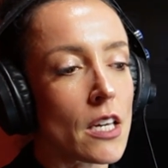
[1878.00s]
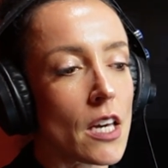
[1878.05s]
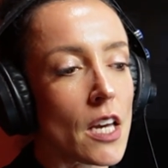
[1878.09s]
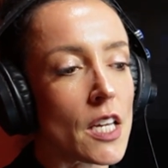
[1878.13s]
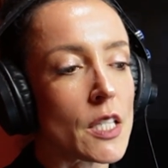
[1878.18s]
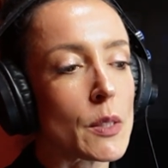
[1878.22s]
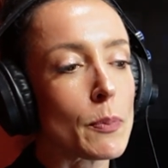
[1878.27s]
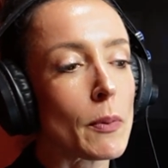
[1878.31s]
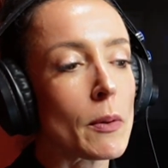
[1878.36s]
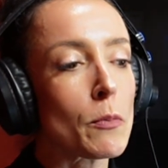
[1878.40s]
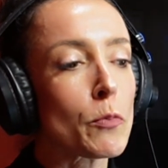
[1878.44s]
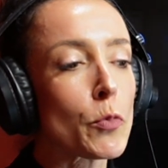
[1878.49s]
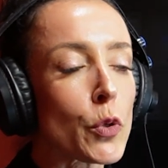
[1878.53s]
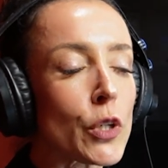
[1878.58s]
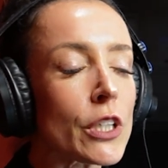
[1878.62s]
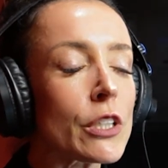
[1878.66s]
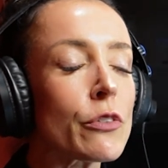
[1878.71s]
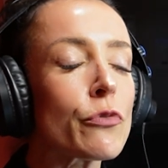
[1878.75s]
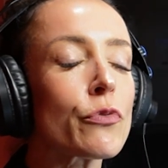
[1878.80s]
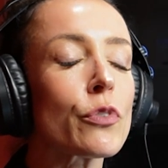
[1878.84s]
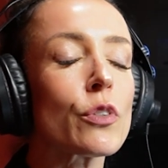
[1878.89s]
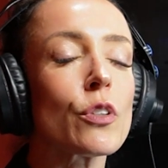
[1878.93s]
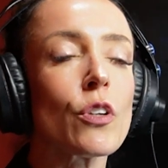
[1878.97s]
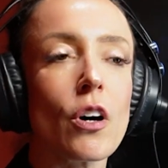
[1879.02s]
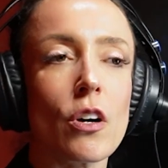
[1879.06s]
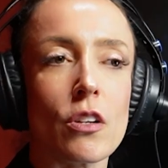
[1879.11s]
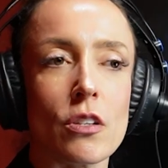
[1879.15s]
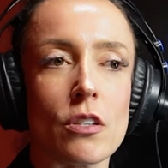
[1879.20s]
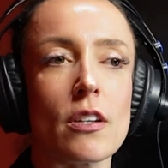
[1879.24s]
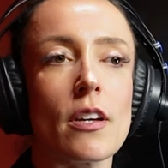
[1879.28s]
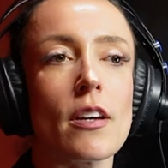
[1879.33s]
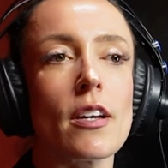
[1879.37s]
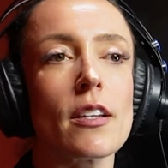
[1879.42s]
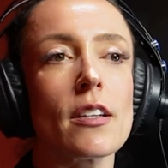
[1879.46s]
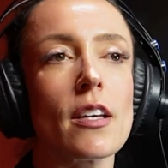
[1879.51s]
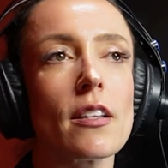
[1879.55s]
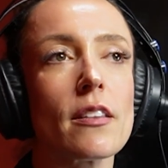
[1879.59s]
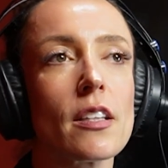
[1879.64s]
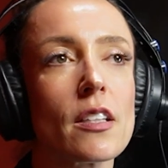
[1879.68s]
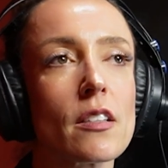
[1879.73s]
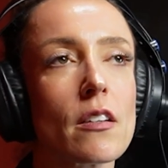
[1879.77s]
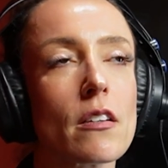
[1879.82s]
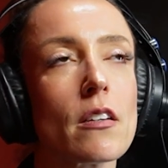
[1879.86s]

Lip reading: it's been pretty full on. And I think,